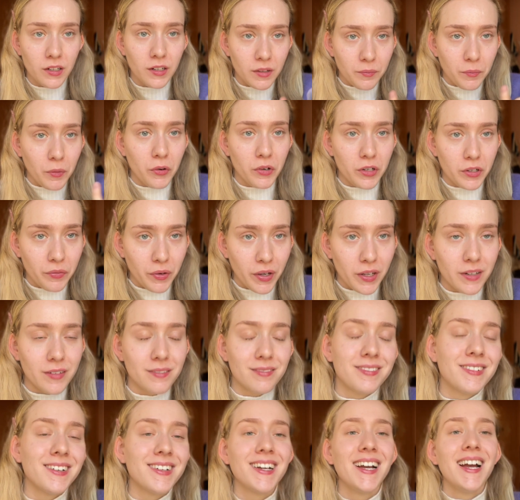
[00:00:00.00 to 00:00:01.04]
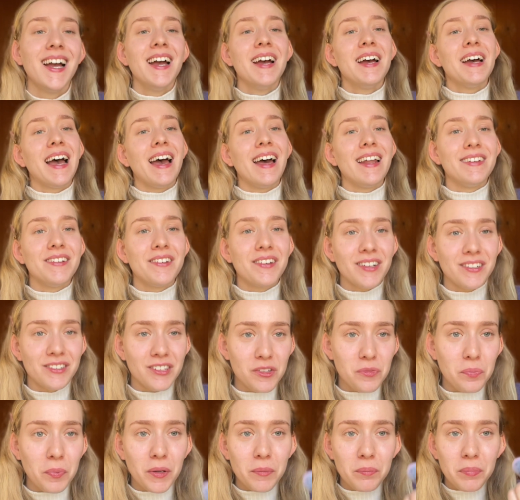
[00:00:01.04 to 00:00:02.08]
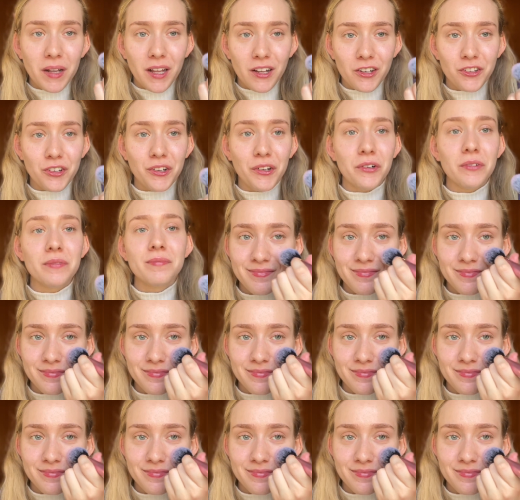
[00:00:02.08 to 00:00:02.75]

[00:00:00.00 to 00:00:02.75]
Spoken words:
I'm already red. And you can just put blush here.